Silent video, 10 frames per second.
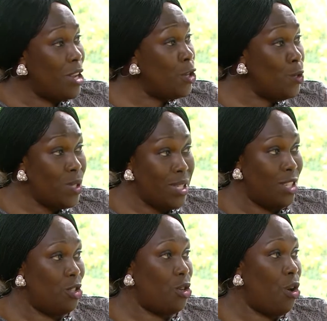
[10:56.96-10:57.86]

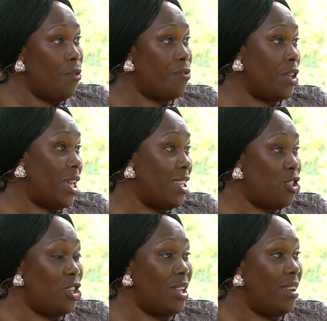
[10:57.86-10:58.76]
usage of the
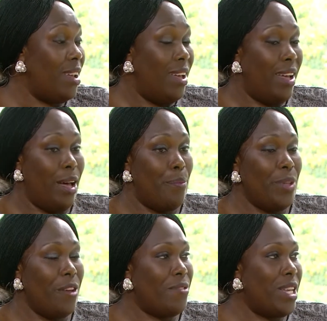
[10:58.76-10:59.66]
kitchen,
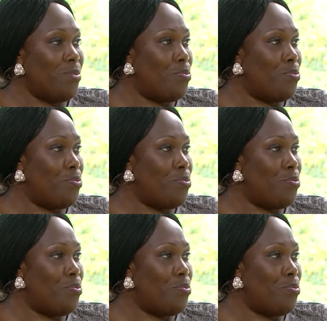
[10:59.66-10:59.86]
if there's